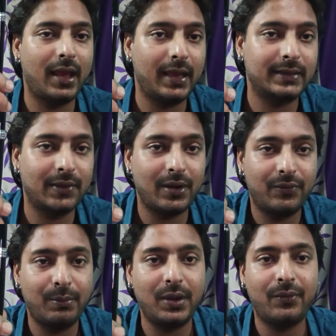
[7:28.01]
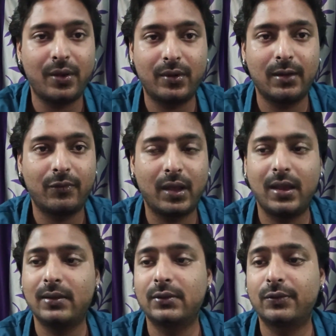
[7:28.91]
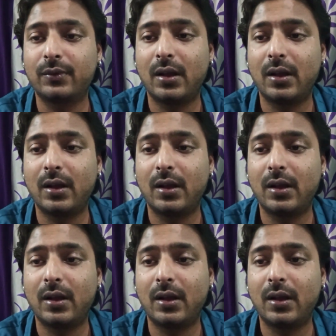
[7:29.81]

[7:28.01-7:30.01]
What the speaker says: X750 fountain pens.